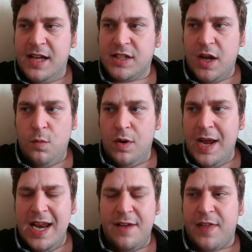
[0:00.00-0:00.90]
I don't want
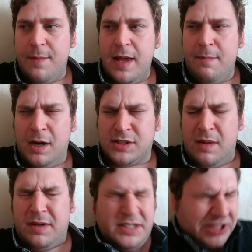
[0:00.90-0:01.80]
any of them in my side. I'm
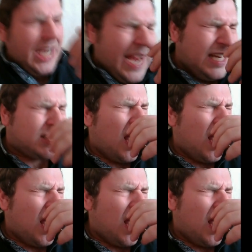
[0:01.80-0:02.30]
going to sneeze.